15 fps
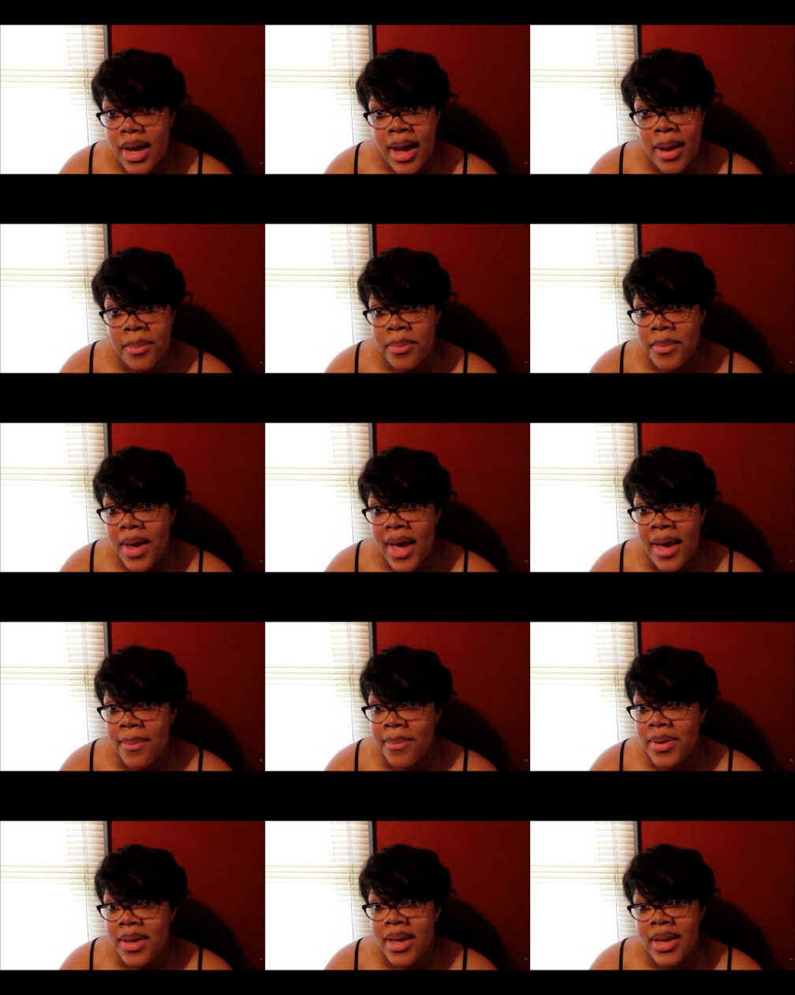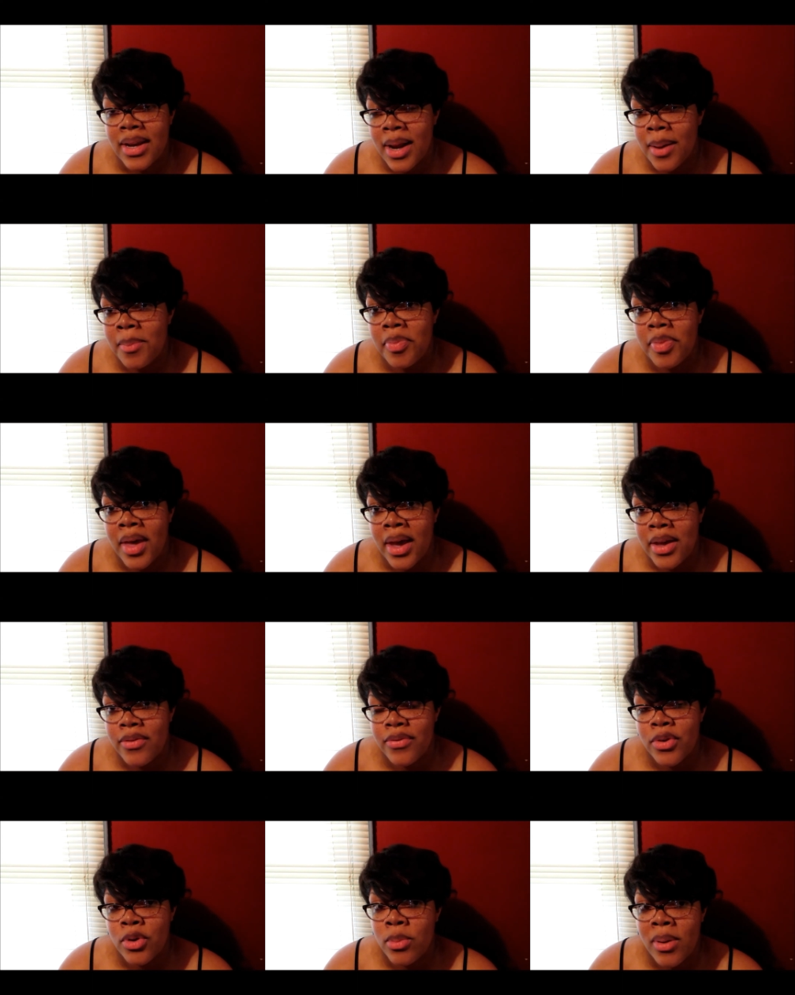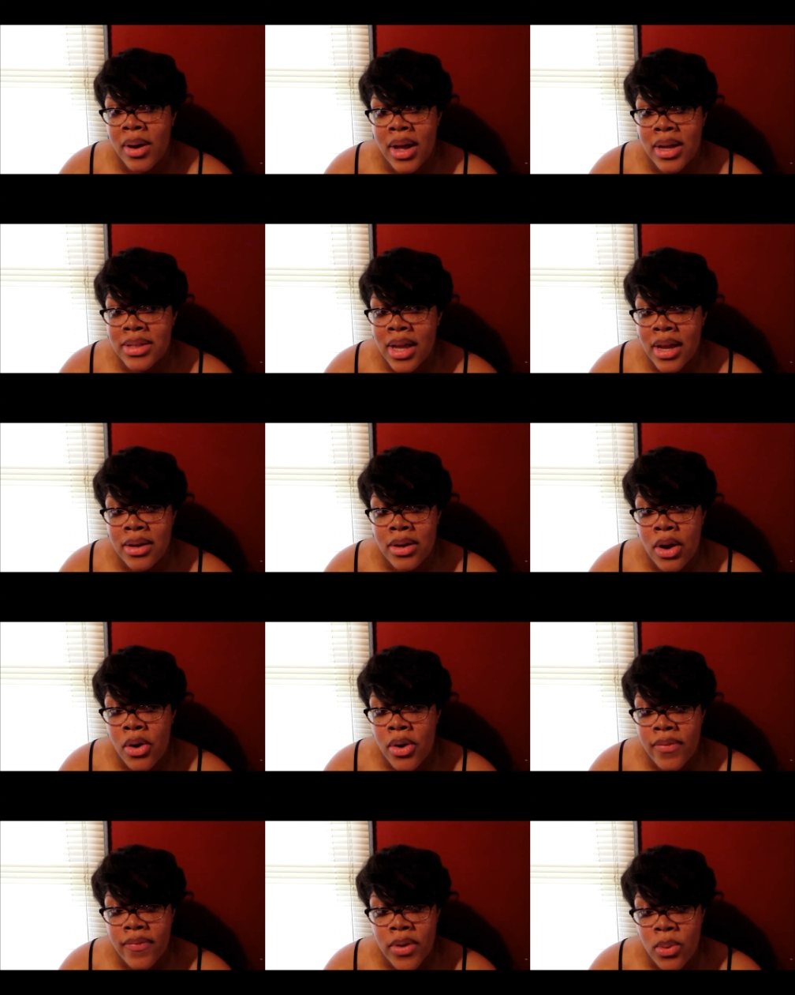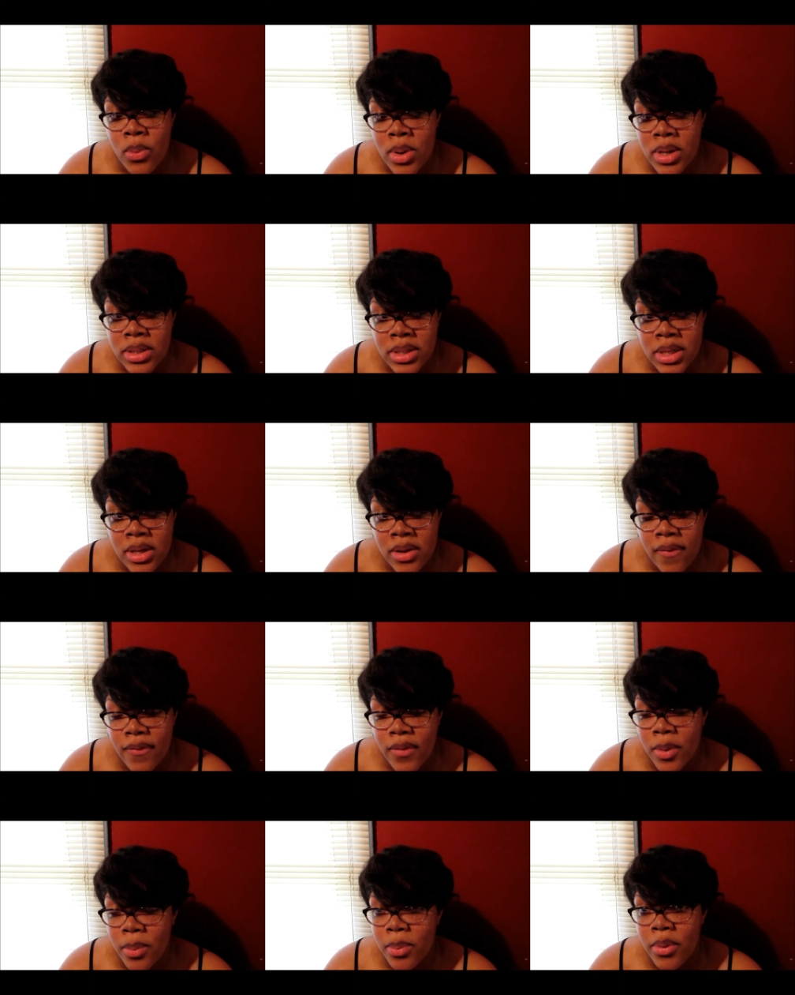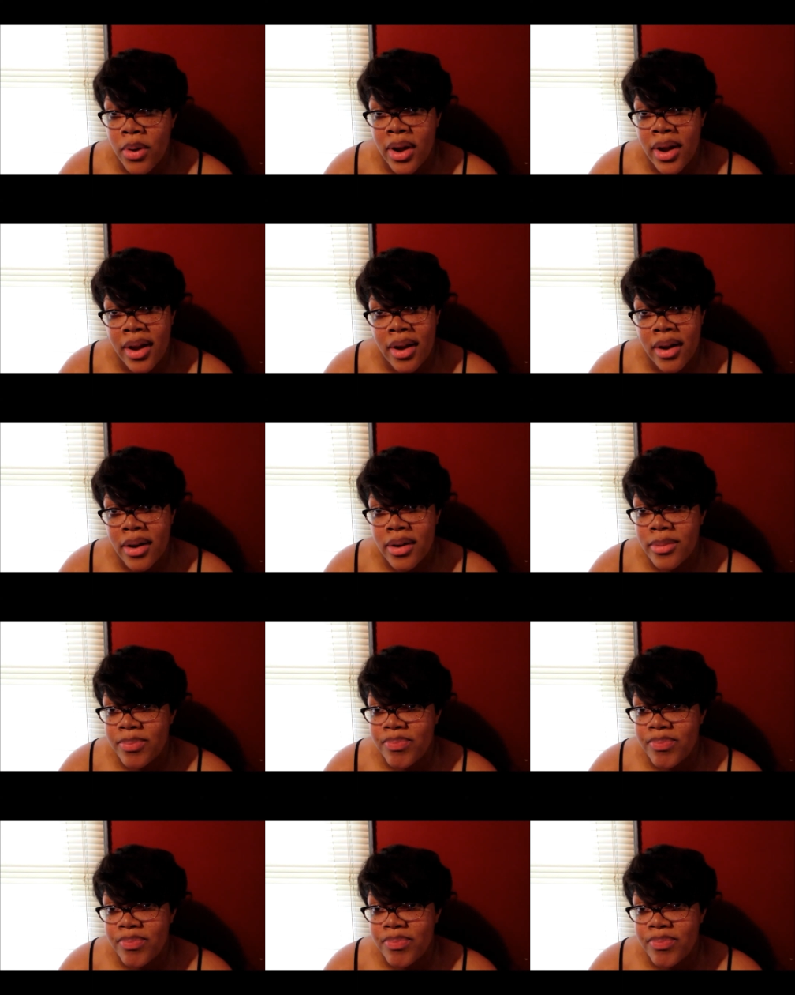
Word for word: I'm happy and I'm thankful because I know if it wasn't for prayer,